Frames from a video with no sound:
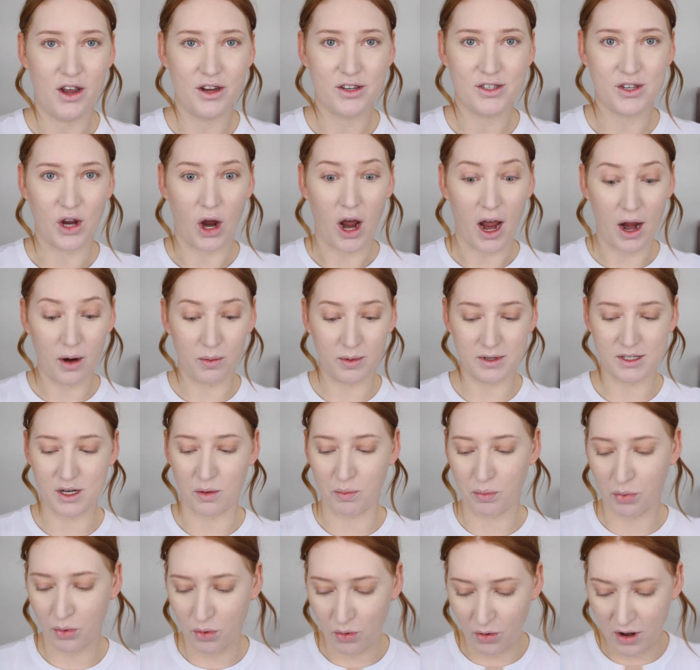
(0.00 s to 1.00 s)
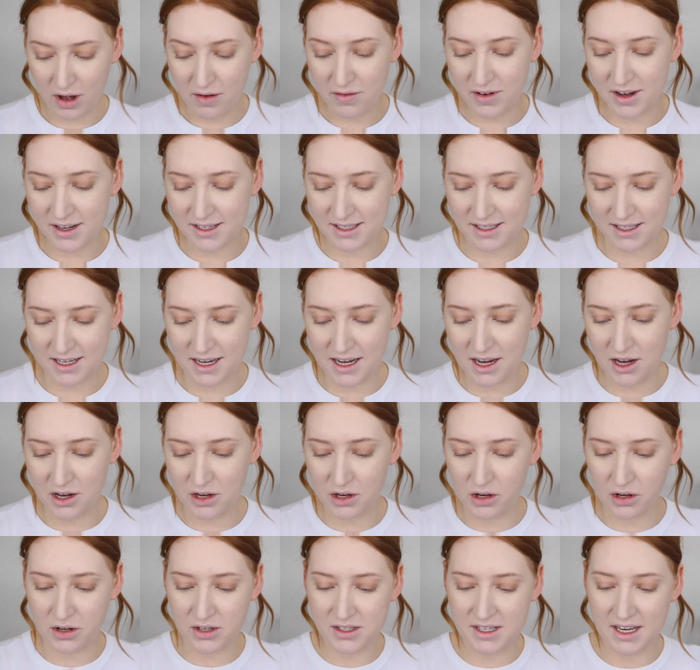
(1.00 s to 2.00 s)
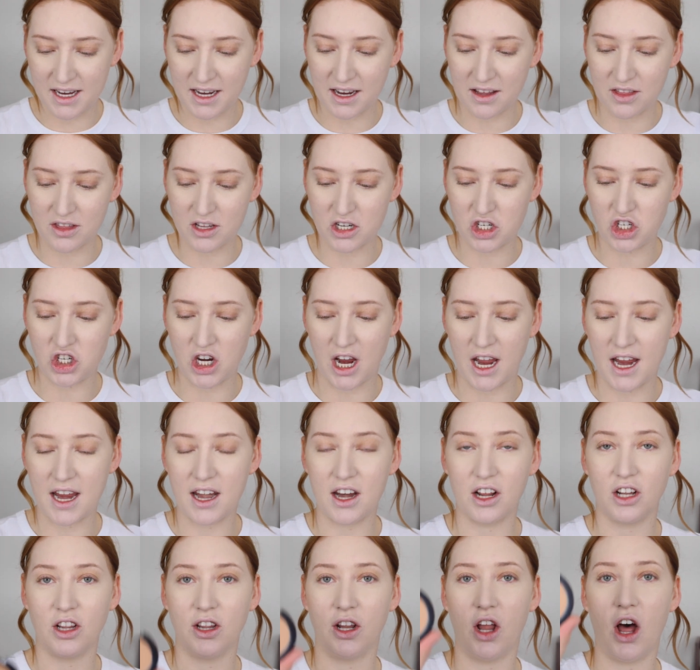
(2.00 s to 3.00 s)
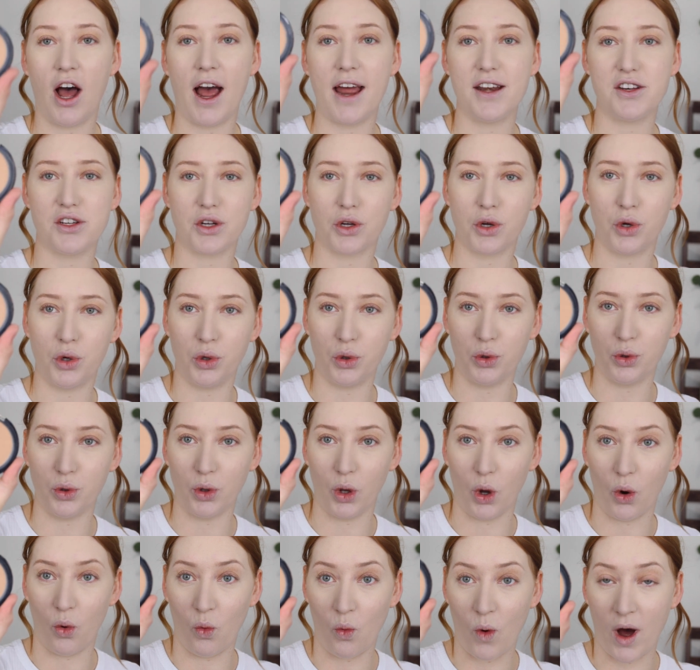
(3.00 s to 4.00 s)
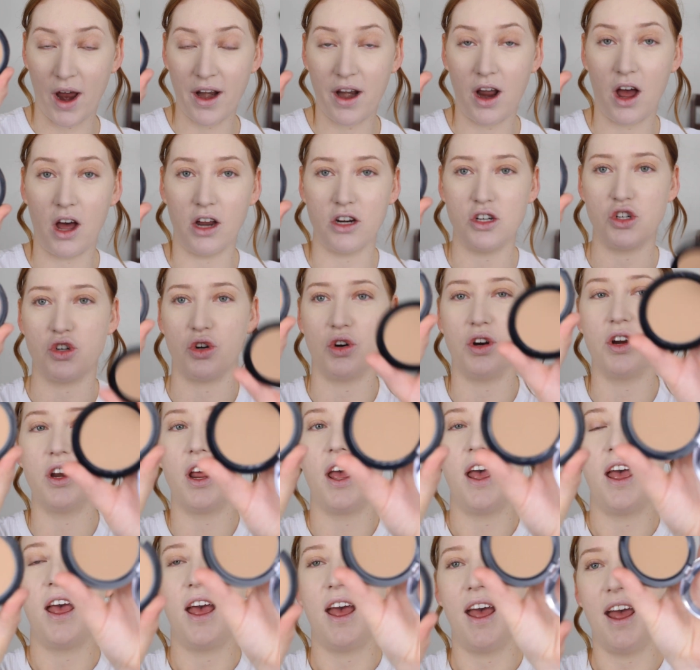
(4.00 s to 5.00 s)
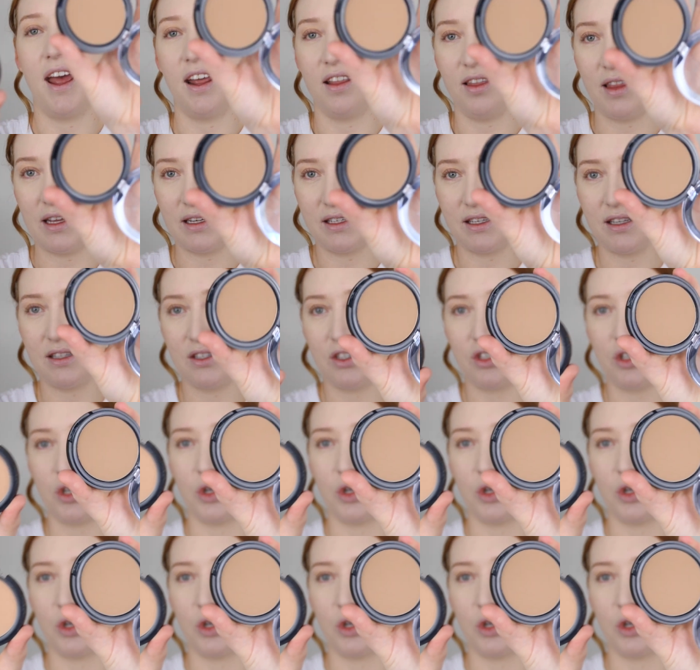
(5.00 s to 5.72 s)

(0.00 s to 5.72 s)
so I was previously using the shade Light Cool 100, and this is